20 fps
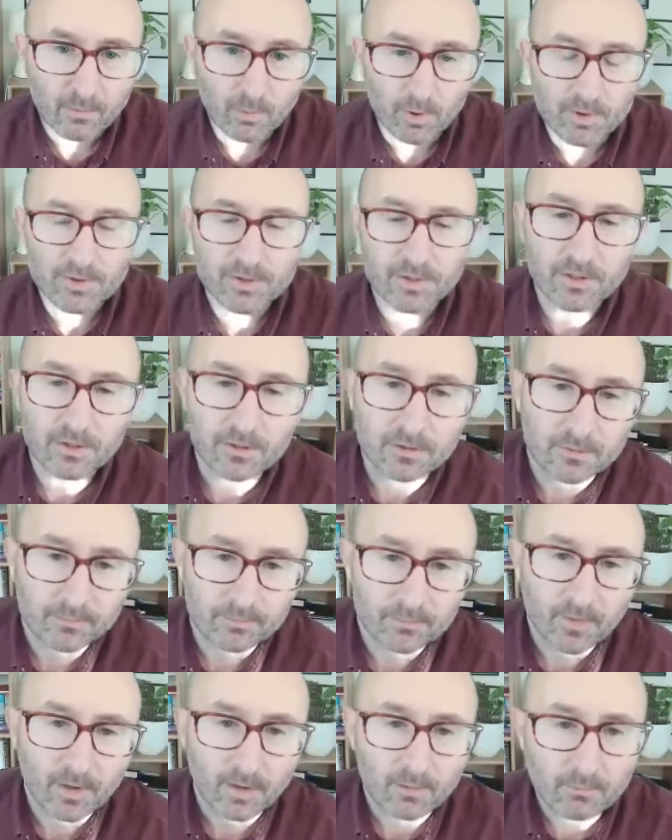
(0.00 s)
want to
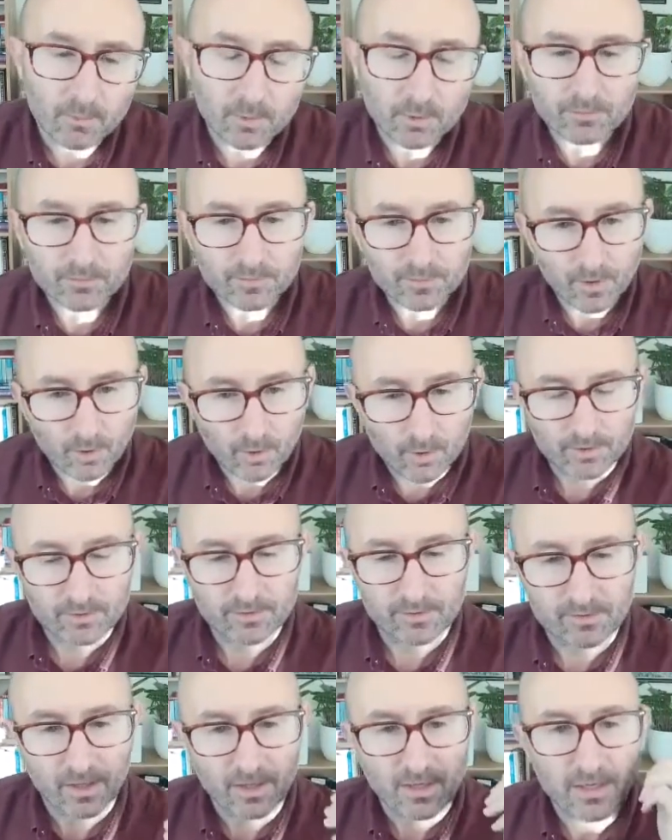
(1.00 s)
move on
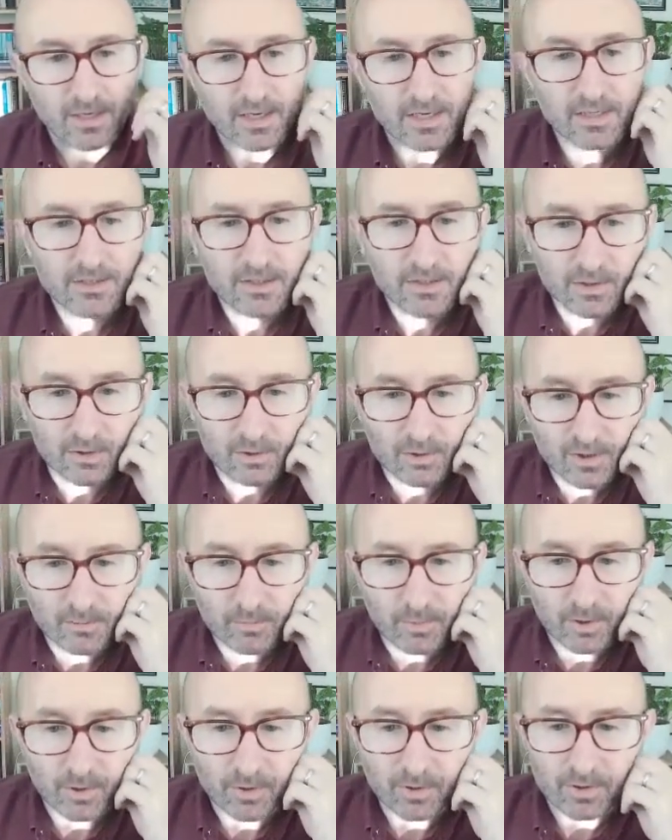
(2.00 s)
slightly to talk
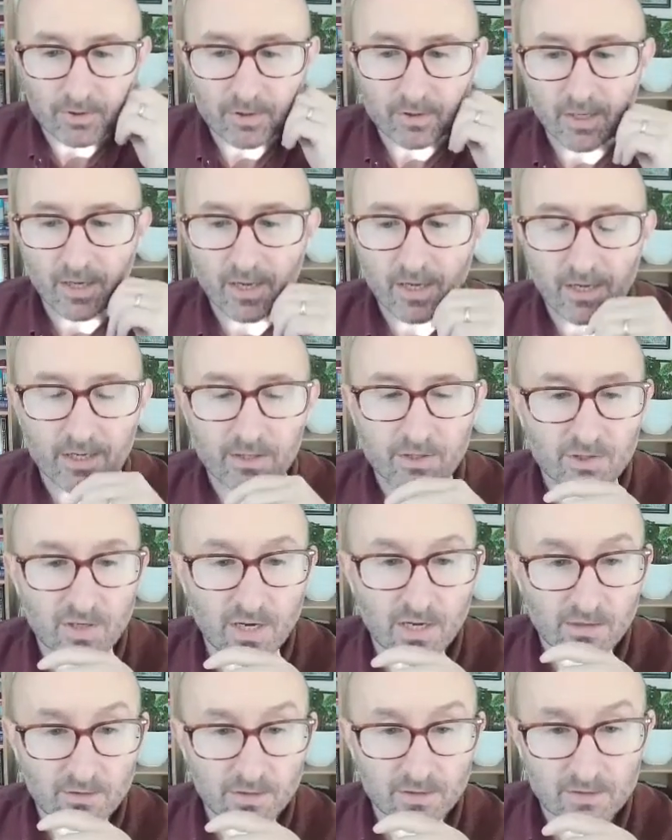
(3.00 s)
about
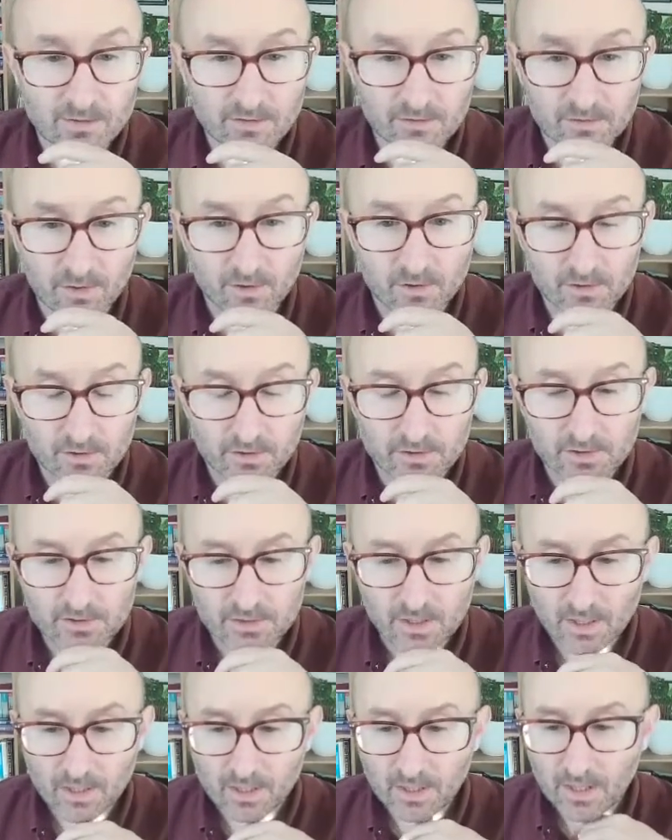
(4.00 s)
Generation Scotland,
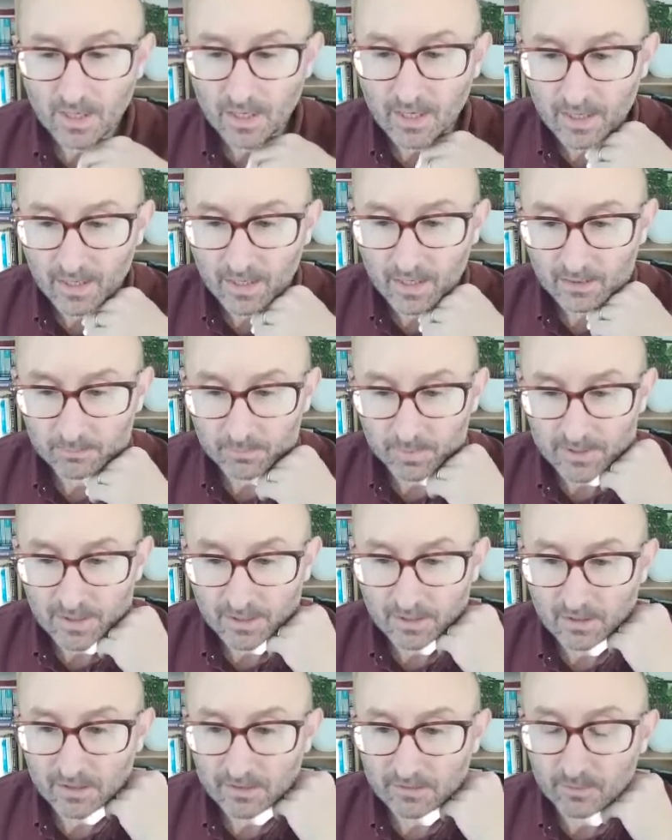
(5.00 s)
and
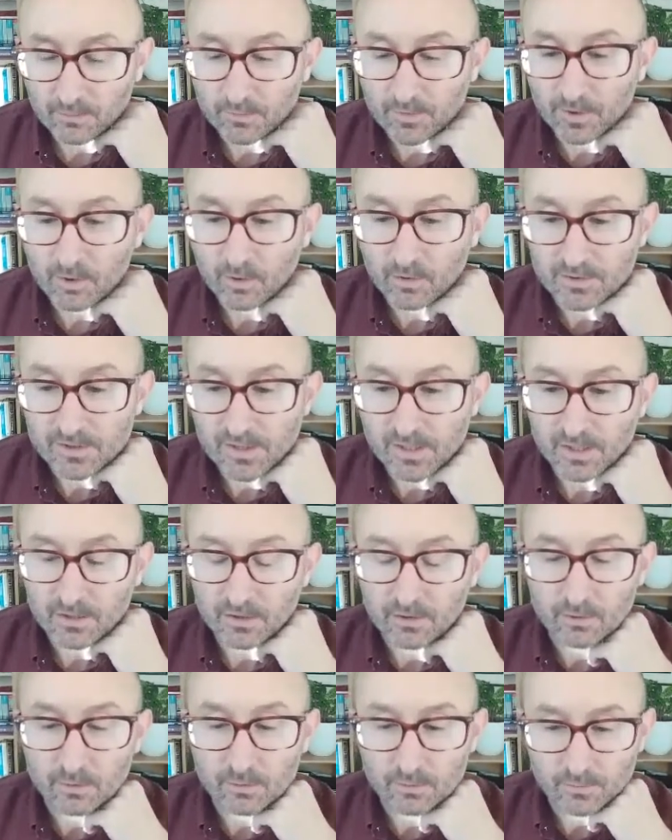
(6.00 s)
particularly something called
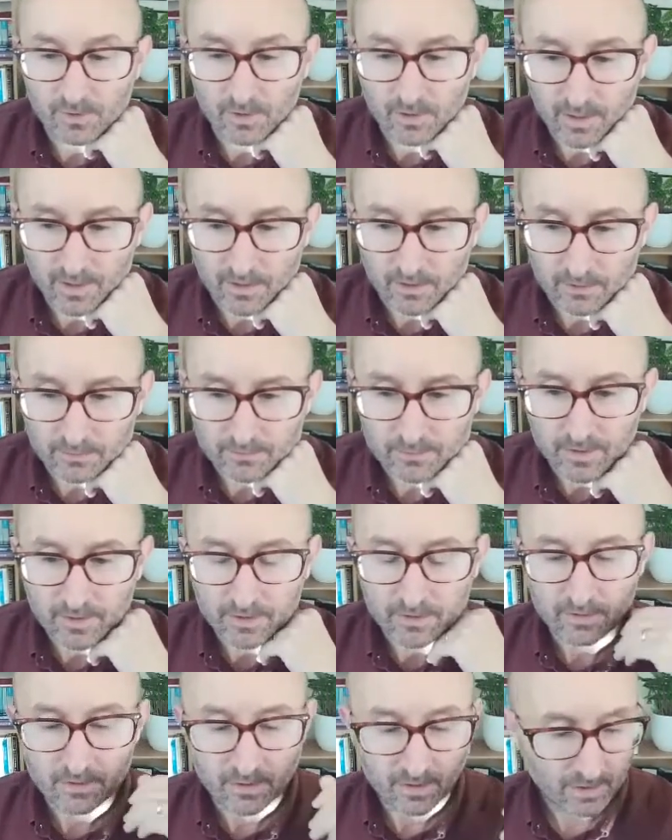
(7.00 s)
Teen COVID Life.
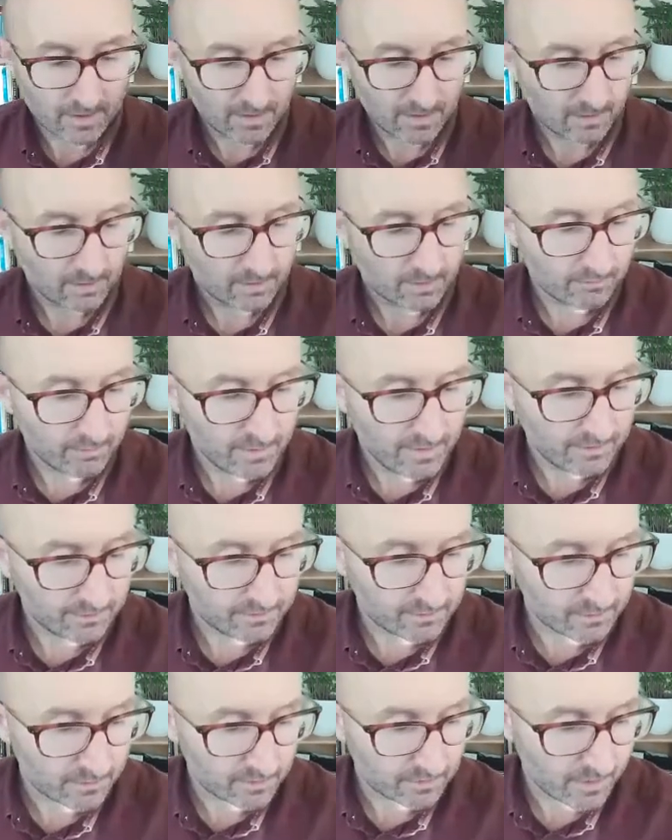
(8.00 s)
And the
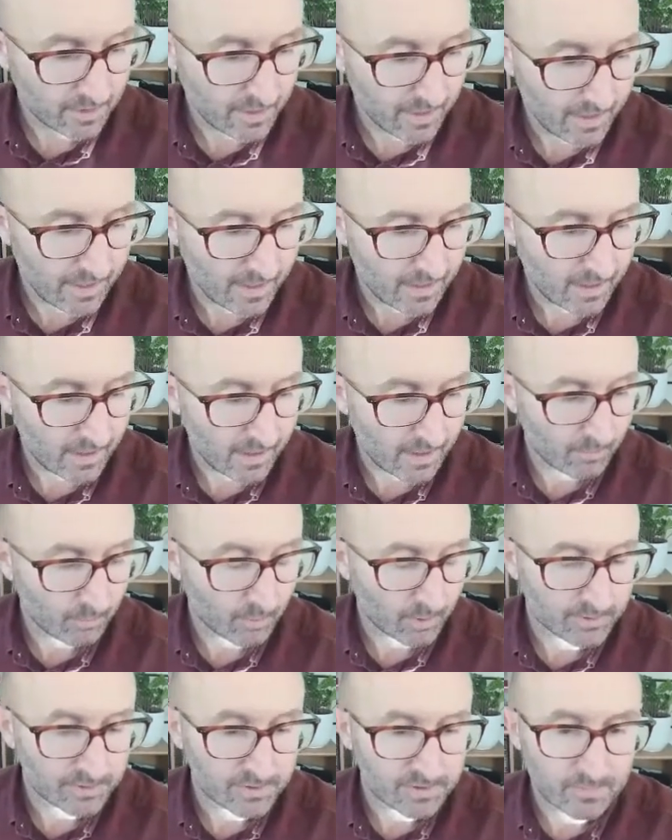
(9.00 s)
reason I
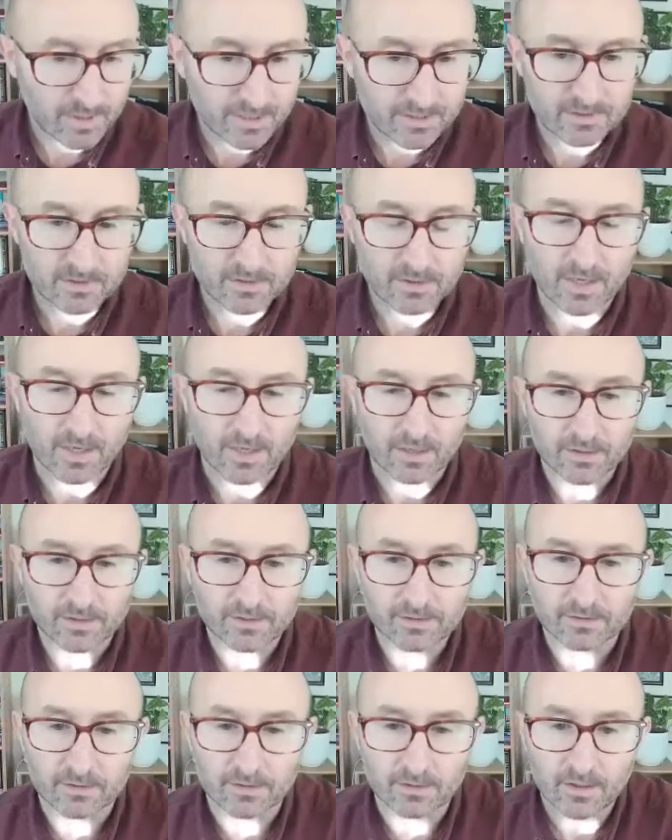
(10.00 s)
wanted to mention that
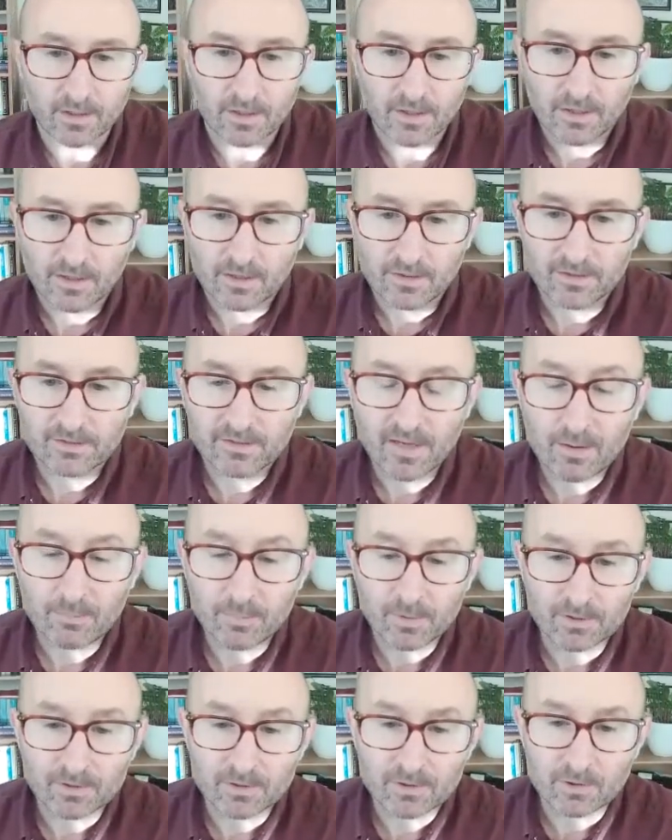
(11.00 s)
is that this
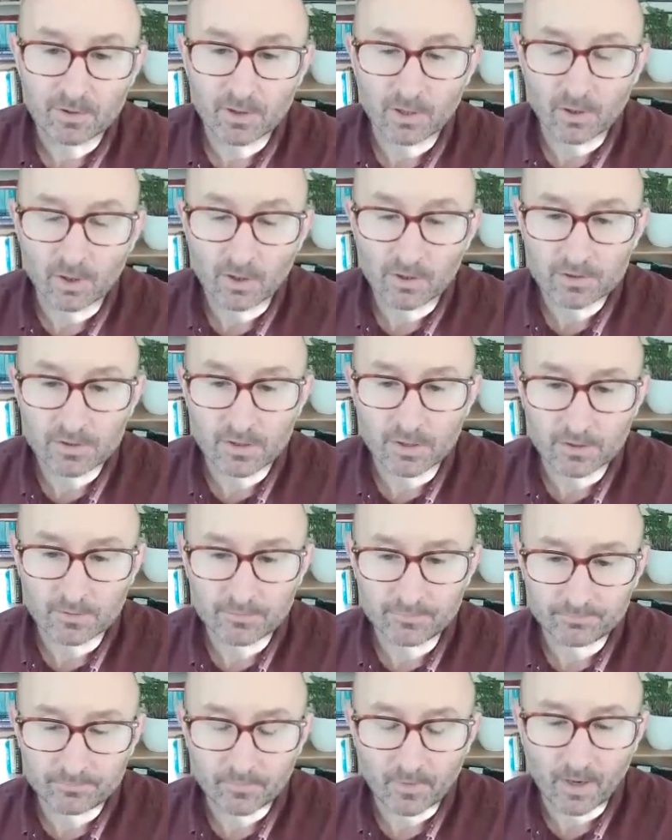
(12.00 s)
happened during
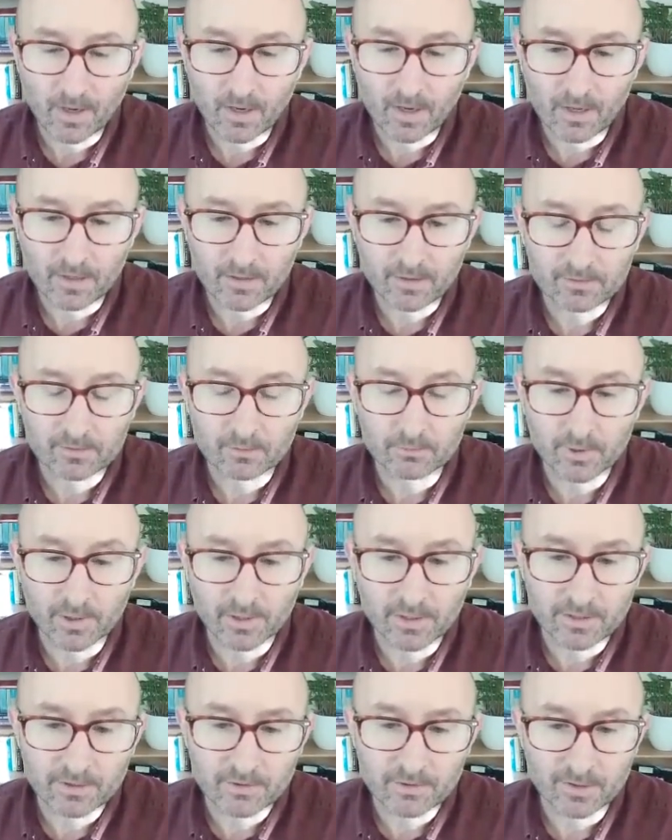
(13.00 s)
lockdown, and it's some
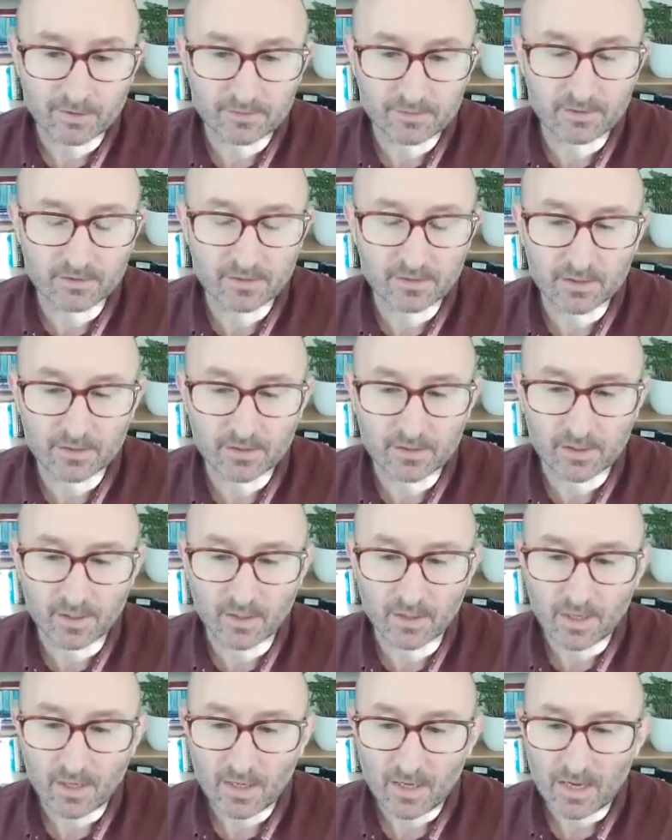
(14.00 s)
really interesting data.
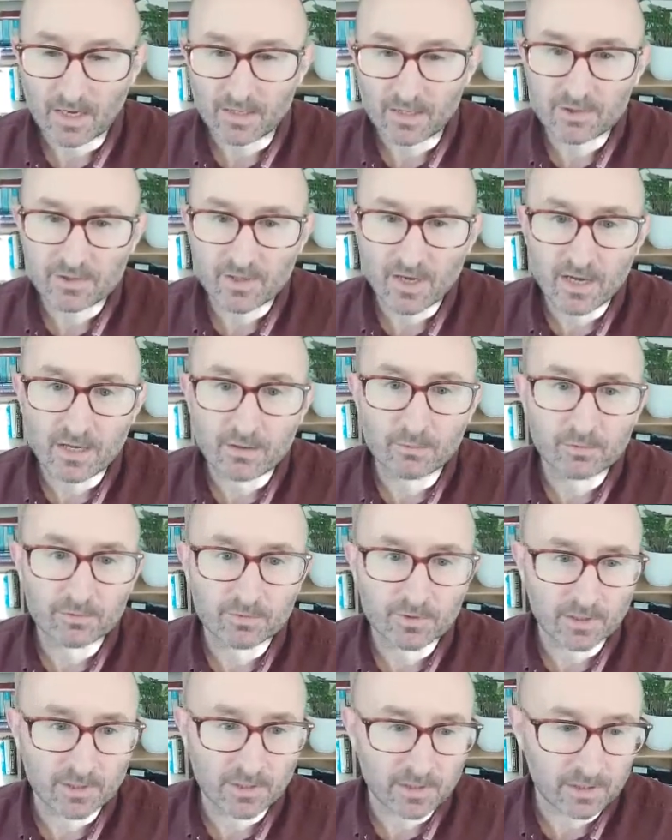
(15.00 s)
And Shine is
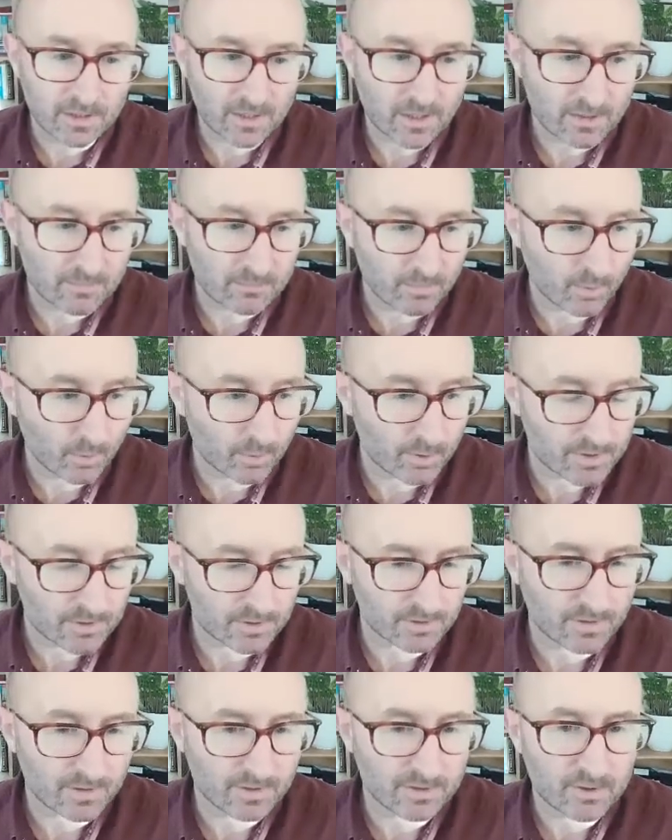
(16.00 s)
really
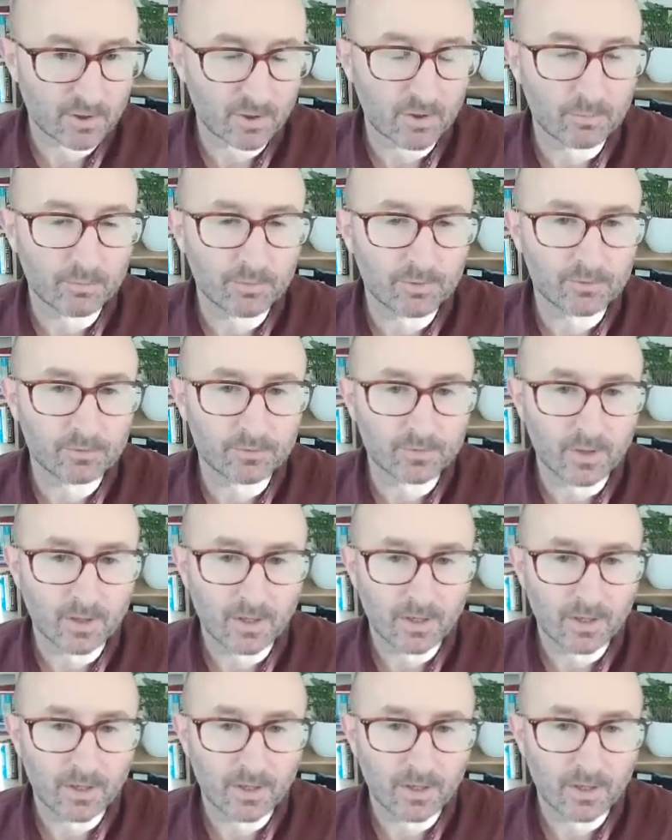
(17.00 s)
important in terms of